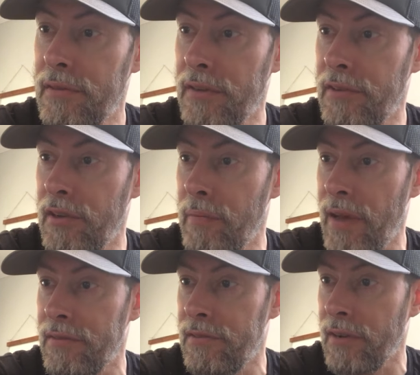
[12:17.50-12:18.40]
send you a
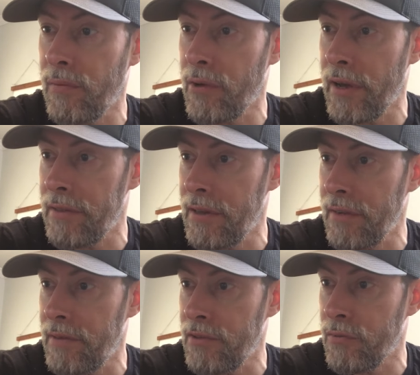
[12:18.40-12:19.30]
message on what I think
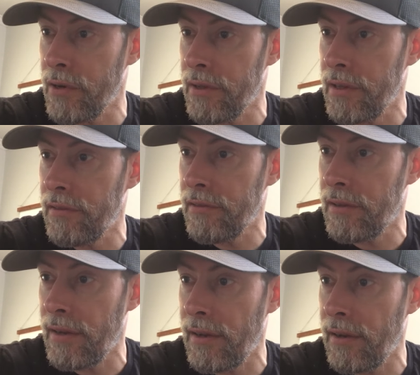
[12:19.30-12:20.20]
of each one of these
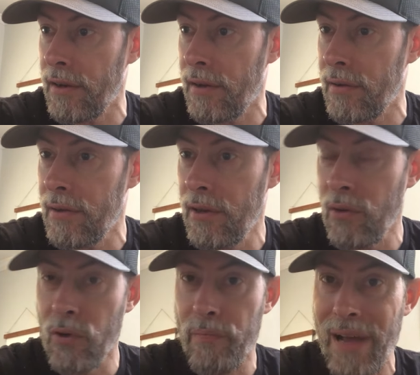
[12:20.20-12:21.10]
and
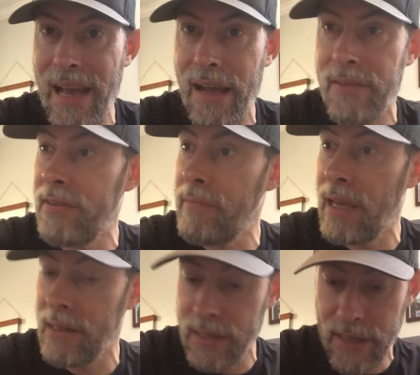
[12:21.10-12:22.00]
what paths it may
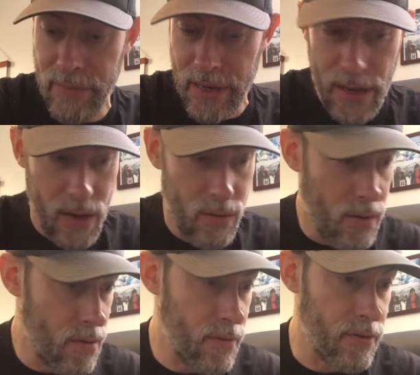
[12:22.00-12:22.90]
lead me down
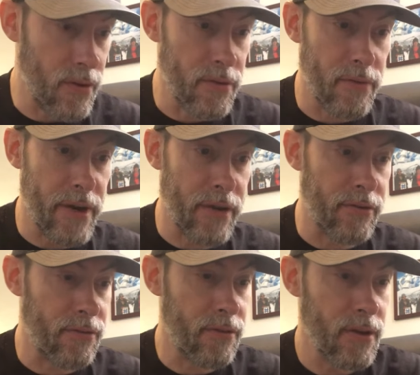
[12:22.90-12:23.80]
to other
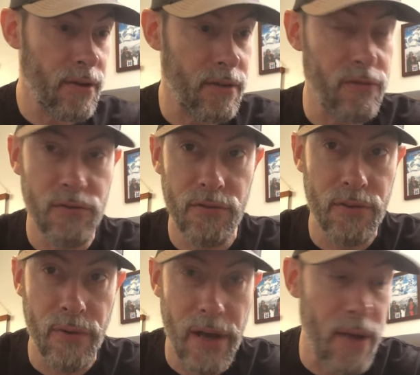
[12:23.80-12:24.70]
records, because that's usually
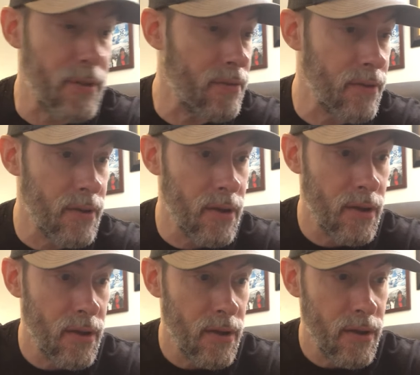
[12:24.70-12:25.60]
what happens
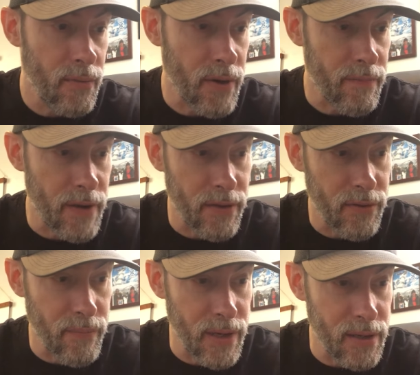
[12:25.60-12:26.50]
when I find
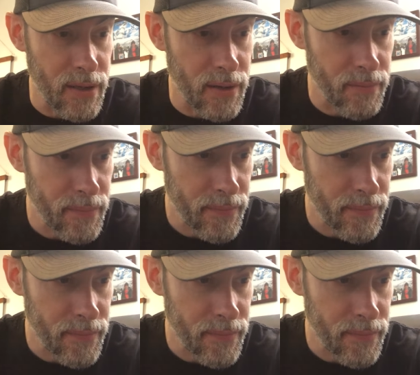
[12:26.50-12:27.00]
something I dig.